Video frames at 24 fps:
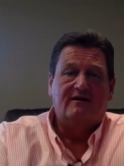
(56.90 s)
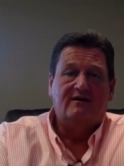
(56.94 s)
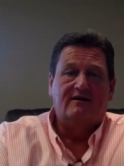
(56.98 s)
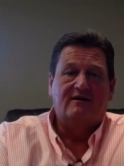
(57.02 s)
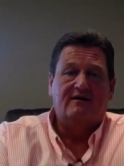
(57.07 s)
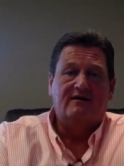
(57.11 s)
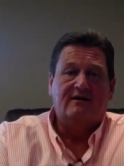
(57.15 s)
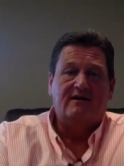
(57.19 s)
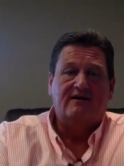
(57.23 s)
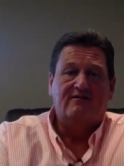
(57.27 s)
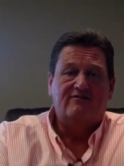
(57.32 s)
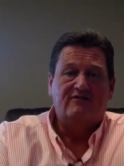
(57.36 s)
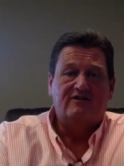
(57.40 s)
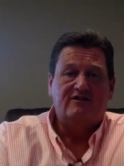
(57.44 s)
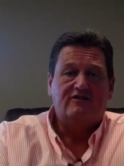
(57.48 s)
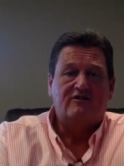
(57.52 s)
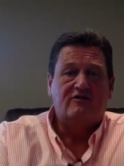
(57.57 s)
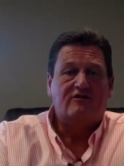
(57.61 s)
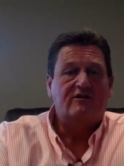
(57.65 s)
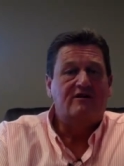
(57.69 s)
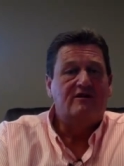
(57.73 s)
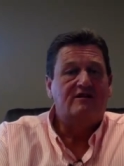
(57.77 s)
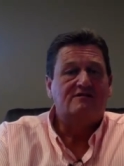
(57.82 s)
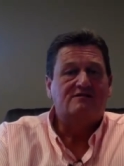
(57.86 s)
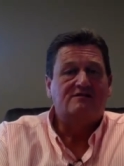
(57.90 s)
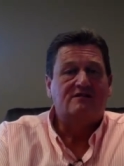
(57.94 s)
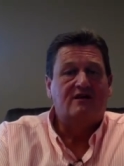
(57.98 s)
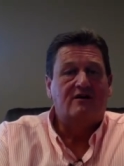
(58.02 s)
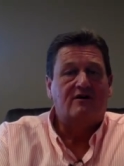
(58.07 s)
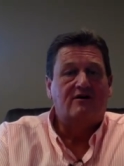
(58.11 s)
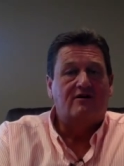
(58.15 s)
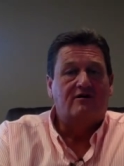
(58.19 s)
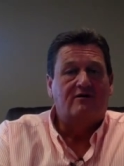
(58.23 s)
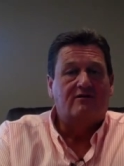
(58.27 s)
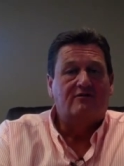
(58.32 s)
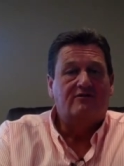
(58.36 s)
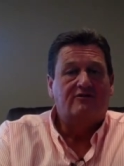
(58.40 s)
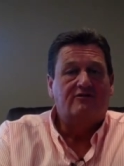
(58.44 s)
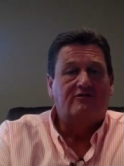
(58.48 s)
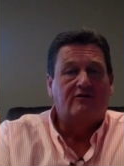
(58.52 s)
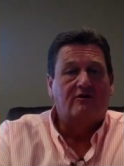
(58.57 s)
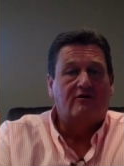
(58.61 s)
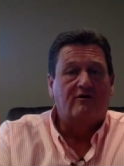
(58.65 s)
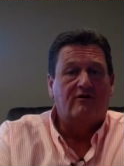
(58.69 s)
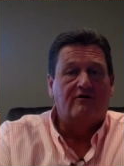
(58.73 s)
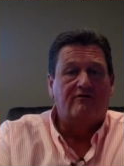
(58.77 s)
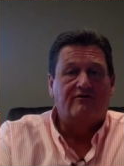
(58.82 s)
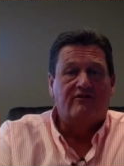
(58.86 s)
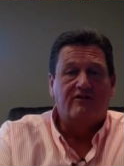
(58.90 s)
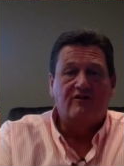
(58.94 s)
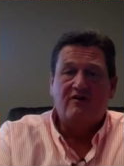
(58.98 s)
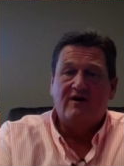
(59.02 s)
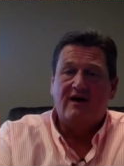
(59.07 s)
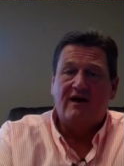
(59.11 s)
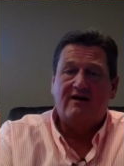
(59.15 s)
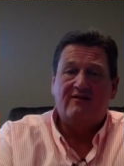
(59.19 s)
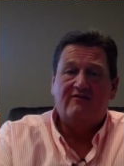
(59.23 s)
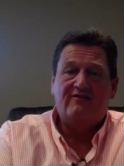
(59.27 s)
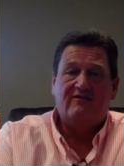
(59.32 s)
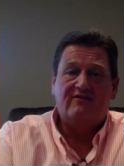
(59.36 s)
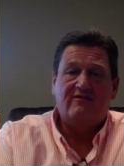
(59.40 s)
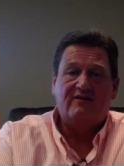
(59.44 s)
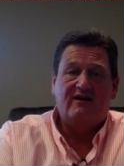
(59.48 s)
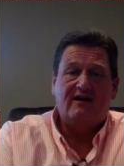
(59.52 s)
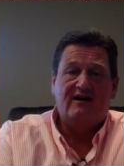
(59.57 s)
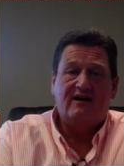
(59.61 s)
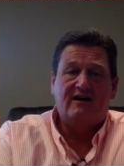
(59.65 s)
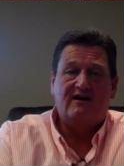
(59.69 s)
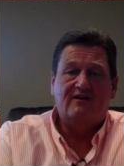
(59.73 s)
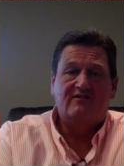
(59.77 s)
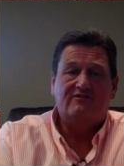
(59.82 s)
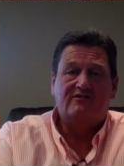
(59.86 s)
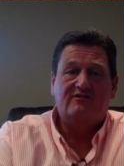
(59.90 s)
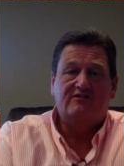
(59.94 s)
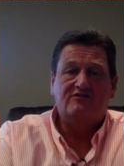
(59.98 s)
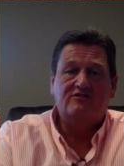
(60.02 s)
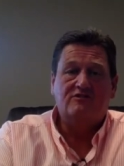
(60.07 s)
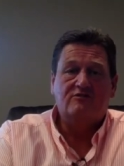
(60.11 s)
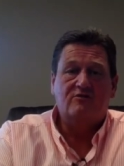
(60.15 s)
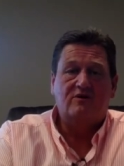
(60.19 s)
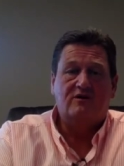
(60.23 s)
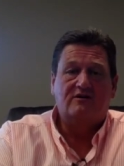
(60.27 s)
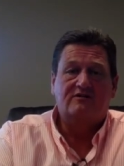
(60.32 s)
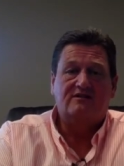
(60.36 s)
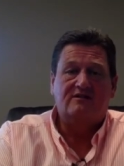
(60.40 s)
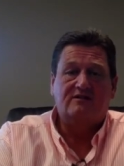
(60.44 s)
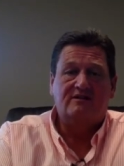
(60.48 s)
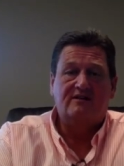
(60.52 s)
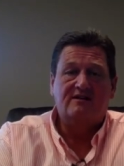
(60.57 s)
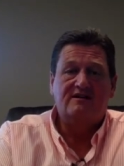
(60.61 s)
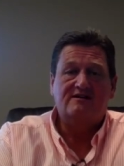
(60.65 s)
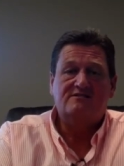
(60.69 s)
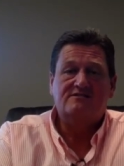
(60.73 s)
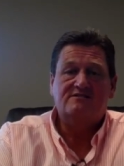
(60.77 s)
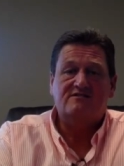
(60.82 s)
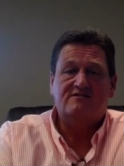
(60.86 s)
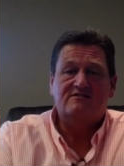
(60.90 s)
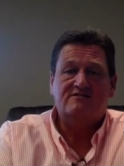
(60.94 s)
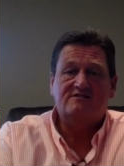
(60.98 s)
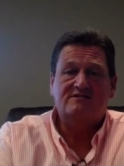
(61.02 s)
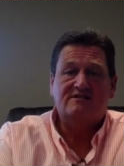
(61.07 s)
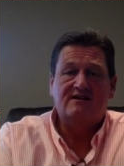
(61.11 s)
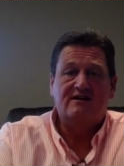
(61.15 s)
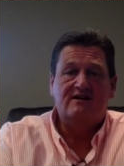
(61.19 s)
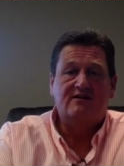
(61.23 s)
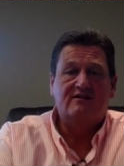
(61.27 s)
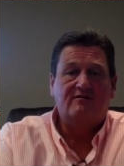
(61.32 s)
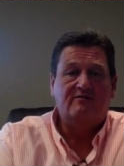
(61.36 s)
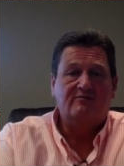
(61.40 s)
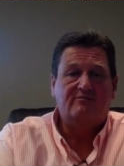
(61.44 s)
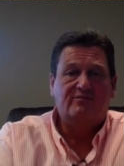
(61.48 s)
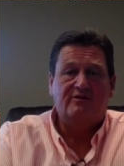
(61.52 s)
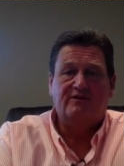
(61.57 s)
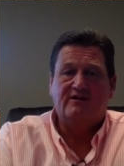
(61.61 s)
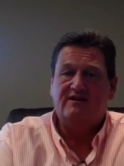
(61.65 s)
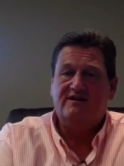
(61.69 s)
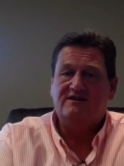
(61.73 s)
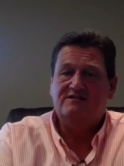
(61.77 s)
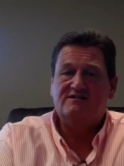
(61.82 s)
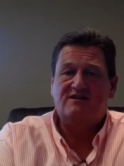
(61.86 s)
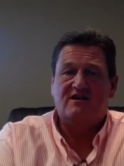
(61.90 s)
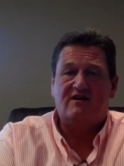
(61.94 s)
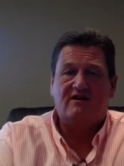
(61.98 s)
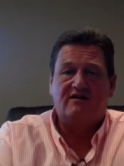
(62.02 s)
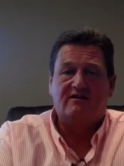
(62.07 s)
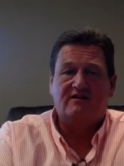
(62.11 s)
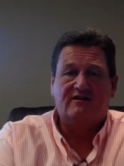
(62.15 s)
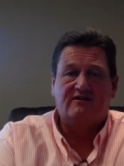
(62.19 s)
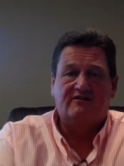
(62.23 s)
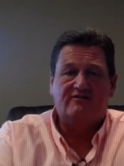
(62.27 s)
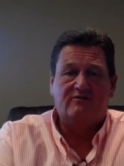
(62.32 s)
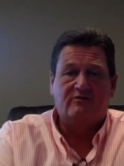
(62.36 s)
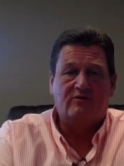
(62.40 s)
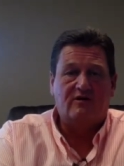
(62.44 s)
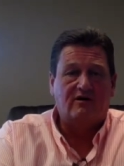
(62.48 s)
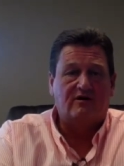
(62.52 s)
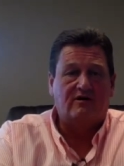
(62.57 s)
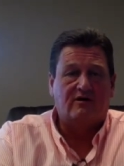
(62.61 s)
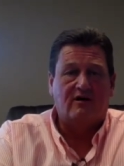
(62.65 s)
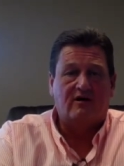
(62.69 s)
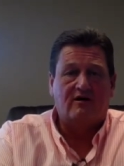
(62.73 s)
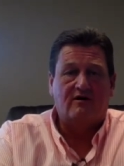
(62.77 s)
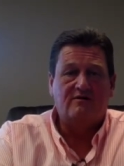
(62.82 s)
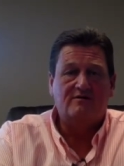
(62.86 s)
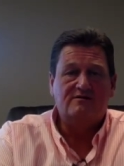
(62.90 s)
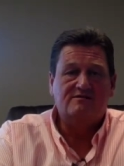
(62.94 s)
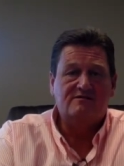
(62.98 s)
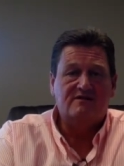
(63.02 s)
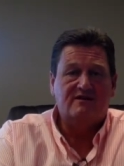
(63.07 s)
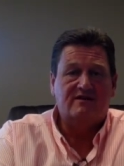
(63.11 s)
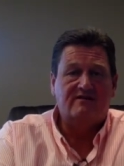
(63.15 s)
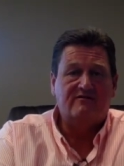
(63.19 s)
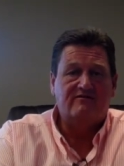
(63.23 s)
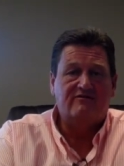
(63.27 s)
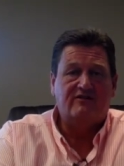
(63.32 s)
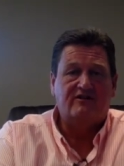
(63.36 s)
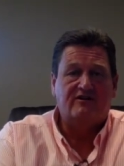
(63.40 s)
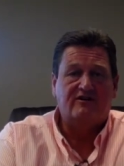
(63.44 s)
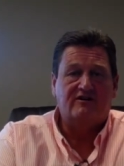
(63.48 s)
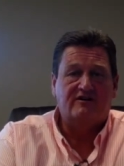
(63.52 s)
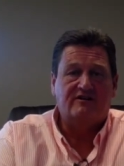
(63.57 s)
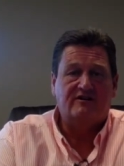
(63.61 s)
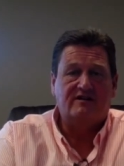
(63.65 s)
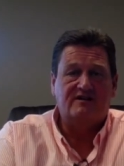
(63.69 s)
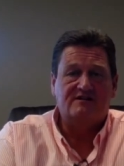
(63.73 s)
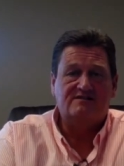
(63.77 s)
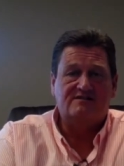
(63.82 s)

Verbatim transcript: Uh, inventory is low, so if you have a house that you want to list or sell, please call us. We are always looking for good